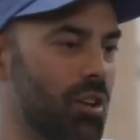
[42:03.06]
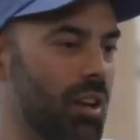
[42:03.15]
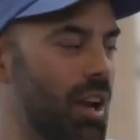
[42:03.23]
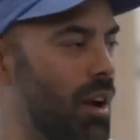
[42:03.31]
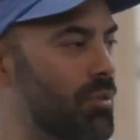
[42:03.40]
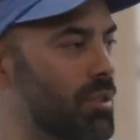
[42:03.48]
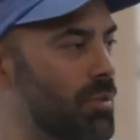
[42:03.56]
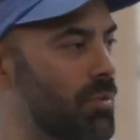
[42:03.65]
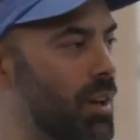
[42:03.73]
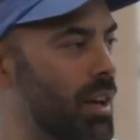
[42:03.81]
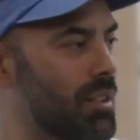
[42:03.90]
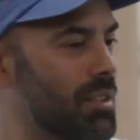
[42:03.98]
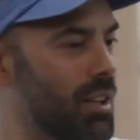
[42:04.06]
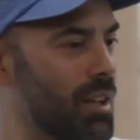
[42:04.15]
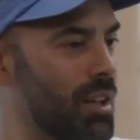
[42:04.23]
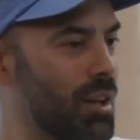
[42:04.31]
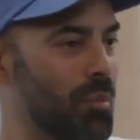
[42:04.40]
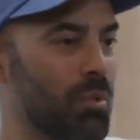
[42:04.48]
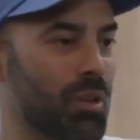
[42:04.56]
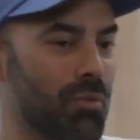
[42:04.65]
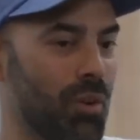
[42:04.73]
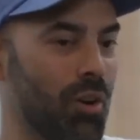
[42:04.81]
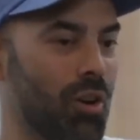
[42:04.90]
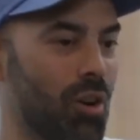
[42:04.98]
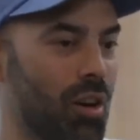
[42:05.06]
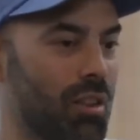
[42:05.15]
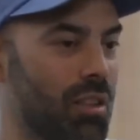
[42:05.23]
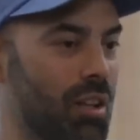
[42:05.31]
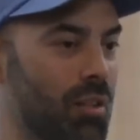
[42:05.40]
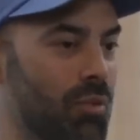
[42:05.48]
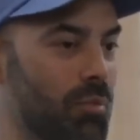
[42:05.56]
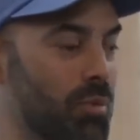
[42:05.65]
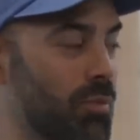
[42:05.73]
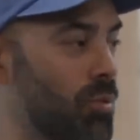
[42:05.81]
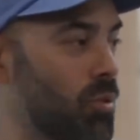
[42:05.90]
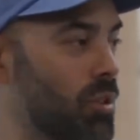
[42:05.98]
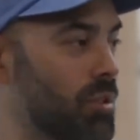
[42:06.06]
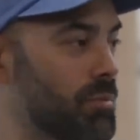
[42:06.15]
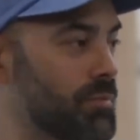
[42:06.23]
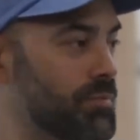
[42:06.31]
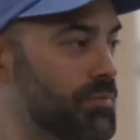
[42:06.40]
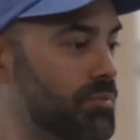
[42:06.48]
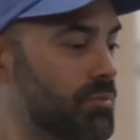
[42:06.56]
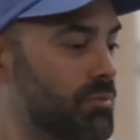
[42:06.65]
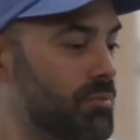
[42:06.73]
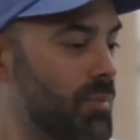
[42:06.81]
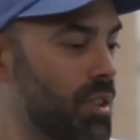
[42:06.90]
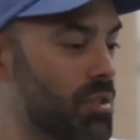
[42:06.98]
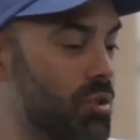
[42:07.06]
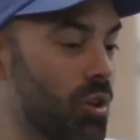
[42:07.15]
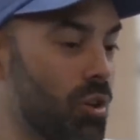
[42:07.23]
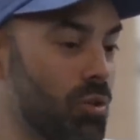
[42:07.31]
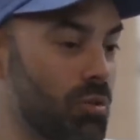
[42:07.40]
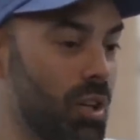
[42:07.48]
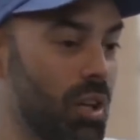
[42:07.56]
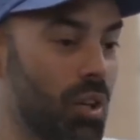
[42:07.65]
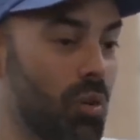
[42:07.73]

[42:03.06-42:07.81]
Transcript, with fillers: on it after the fact, but it's very hard to think of it before. So